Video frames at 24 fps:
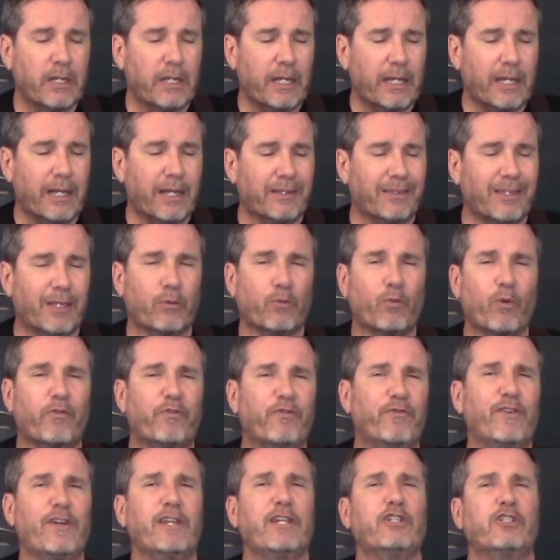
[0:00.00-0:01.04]
and then we'll
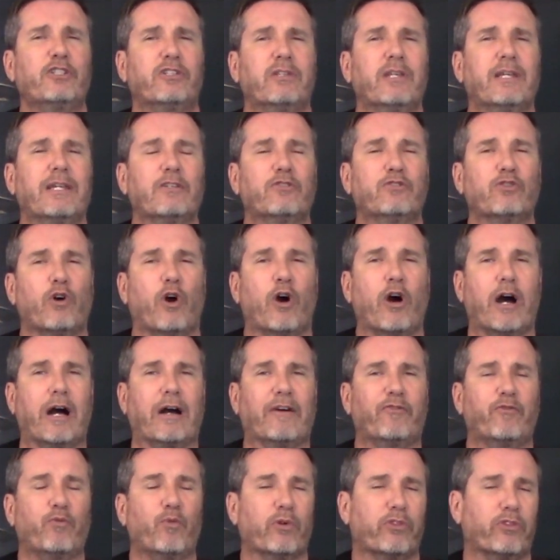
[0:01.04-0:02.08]
finish things
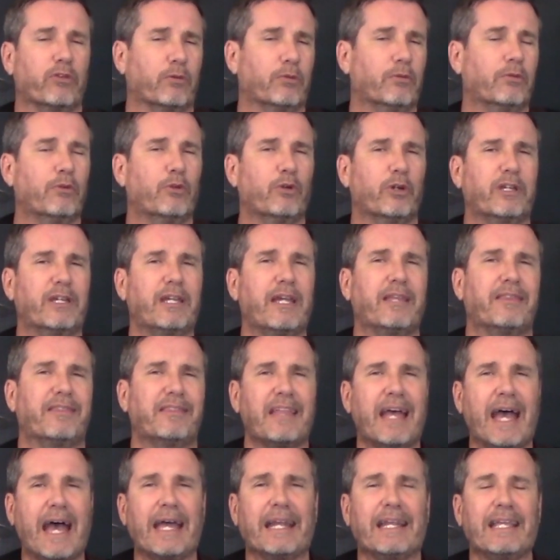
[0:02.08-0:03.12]
off with a look at
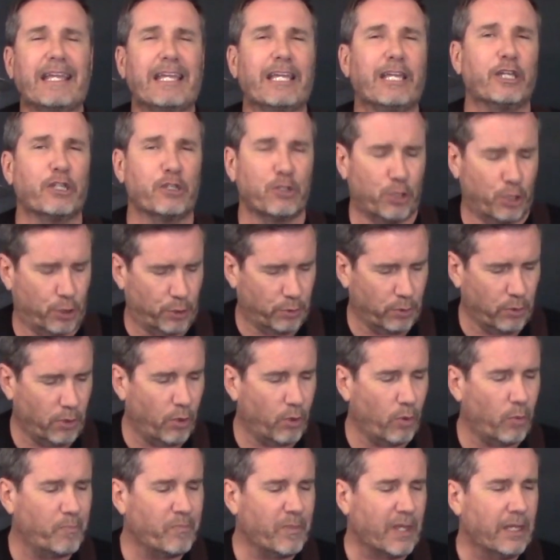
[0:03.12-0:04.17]
that
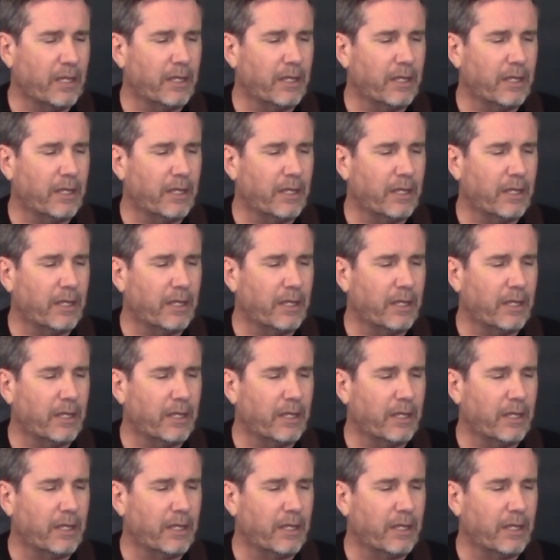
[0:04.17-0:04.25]
intro